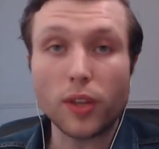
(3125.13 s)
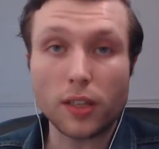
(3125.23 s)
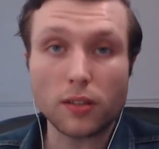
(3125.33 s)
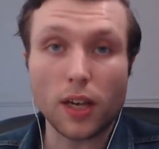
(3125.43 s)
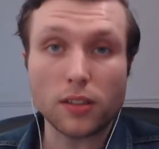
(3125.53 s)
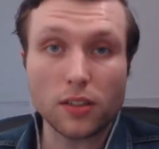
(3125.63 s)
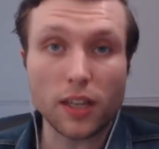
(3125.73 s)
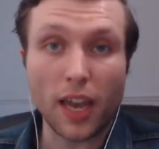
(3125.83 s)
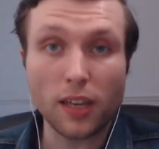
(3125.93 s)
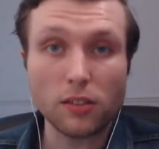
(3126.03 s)
think that's the
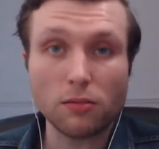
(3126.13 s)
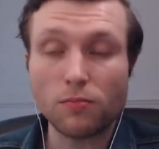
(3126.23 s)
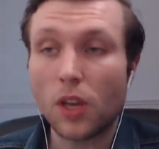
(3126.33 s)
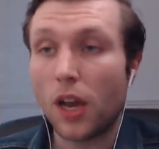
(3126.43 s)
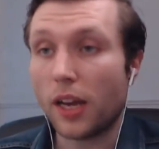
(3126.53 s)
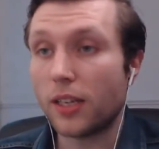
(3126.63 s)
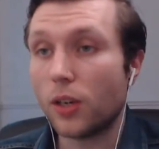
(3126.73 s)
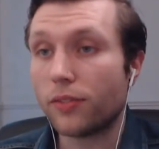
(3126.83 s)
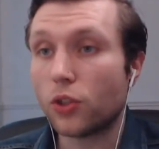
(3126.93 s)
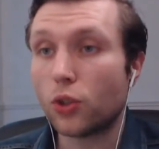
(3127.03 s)
case. I think you
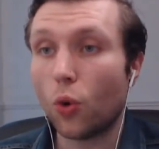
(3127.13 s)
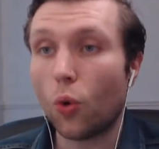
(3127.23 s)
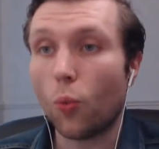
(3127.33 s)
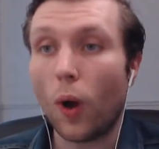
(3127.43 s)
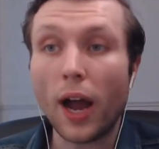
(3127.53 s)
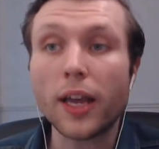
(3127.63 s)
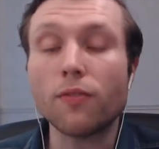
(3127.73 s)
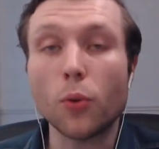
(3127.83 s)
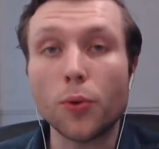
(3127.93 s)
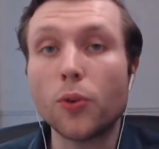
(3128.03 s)
have to show why it
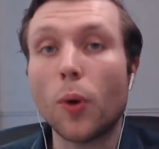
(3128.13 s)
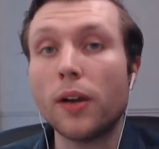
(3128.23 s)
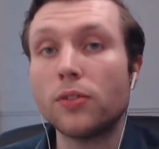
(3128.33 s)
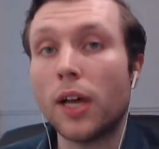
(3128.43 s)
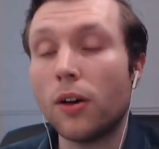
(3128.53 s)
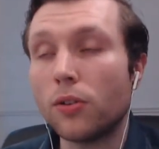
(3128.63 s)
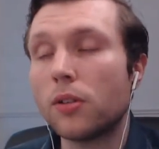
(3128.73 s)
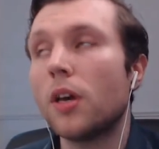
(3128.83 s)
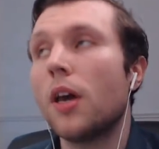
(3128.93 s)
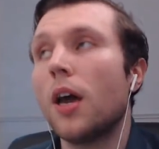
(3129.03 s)
ruined your wife's health.
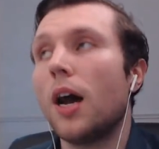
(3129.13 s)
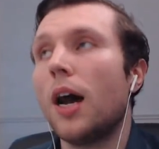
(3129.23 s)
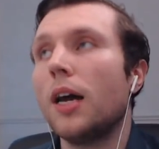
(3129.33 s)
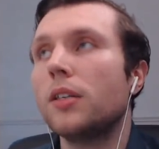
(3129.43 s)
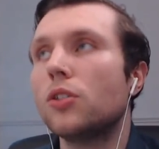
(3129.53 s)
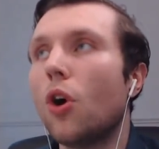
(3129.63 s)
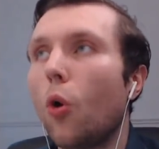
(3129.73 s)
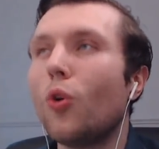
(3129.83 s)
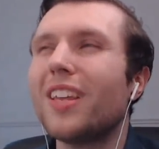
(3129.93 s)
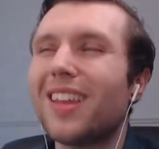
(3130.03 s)
And not
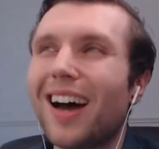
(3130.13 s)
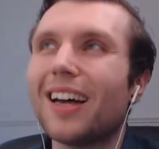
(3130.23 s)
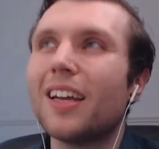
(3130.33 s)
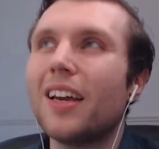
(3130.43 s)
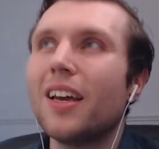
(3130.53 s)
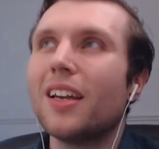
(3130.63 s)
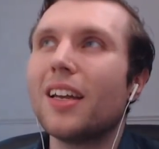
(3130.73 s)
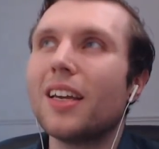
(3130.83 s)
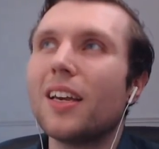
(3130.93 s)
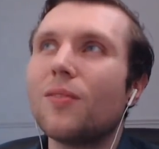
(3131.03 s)
only that,
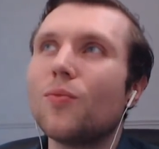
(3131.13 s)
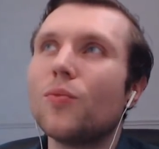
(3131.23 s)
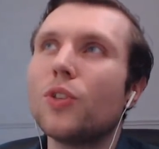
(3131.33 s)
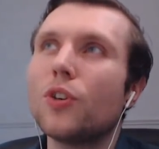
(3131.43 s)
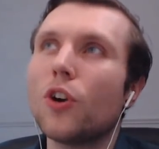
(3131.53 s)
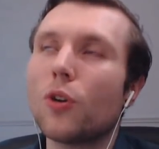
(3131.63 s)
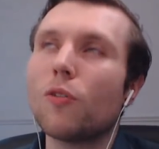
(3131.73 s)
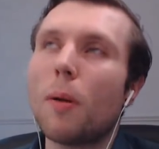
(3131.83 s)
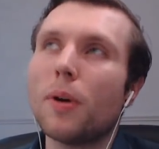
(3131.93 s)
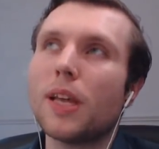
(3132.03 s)
like, you've got to
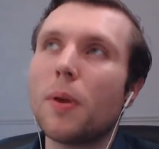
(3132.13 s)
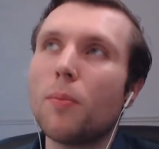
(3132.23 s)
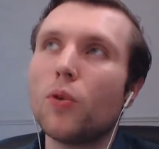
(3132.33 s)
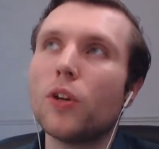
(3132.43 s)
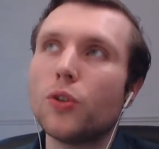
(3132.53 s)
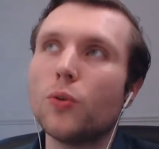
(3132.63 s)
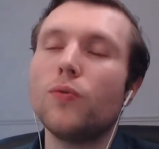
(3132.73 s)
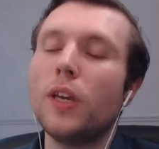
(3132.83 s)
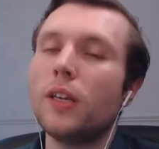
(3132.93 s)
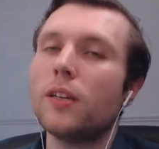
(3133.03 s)
remember that people can do
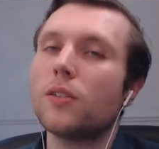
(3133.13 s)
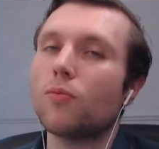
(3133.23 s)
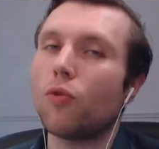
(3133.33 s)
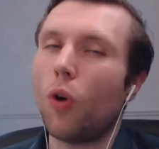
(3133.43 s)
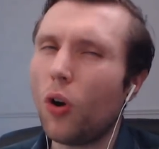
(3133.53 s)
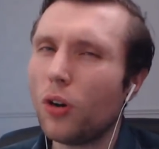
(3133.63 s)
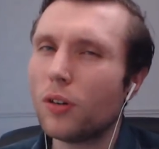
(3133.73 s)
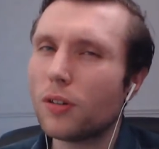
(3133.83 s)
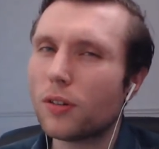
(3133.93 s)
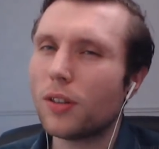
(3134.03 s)
veganism wrong,
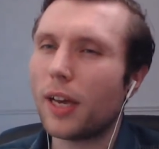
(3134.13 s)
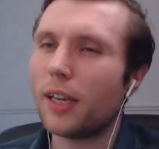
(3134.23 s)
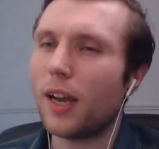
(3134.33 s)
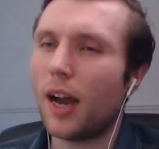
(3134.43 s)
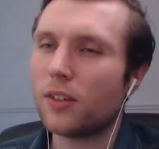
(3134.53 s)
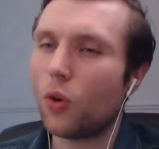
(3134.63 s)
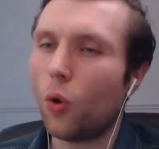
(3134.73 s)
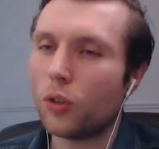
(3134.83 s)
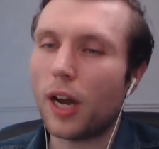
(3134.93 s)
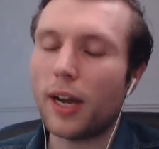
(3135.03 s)
like, as
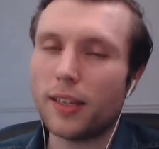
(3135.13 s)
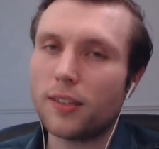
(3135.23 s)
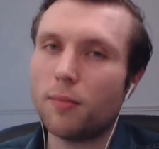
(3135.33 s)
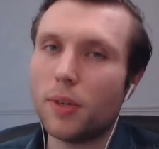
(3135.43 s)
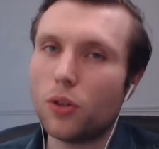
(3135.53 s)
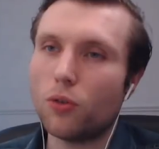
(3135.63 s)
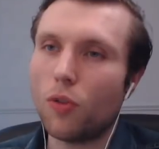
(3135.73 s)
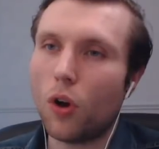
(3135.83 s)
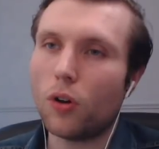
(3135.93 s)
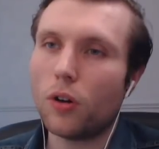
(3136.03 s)
all diets can be done
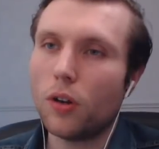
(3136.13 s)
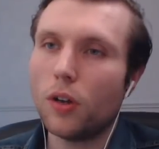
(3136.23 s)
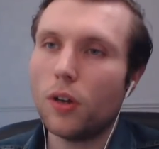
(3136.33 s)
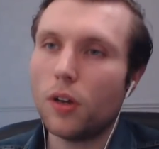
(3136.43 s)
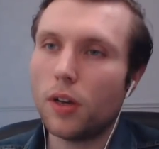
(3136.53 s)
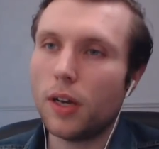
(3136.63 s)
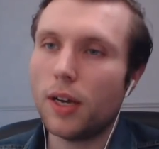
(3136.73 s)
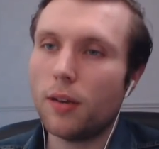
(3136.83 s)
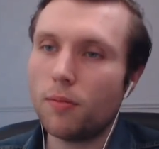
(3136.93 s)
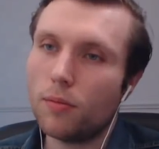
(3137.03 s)
wrong.
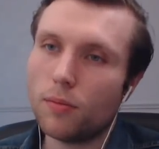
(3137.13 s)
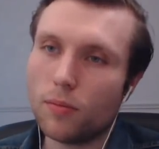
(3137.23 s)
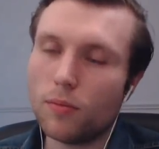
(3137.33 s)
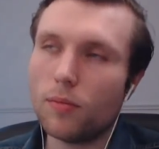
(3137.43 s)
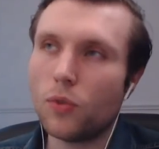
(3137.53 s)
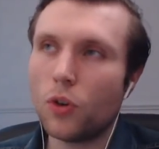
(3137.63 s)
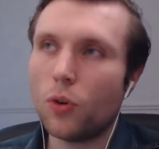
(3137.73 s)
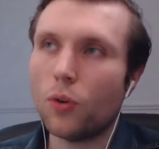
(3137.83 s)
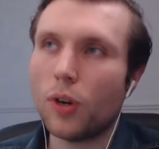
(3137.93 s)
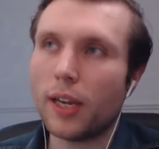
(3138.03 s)

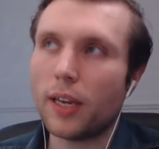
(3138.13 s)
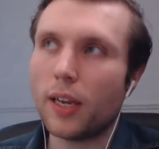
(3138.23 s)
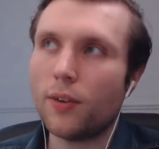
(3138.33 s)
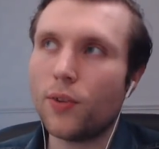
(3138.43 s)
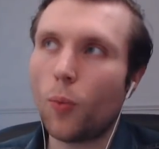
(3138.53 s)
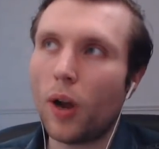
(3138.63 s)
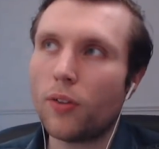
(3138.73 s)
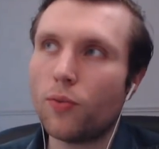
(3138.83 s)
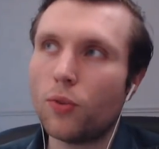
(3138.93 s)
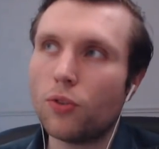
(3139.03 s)
Like, if your
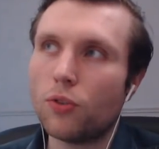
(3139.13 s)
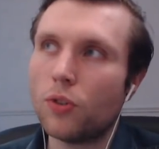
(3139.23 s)
wife was,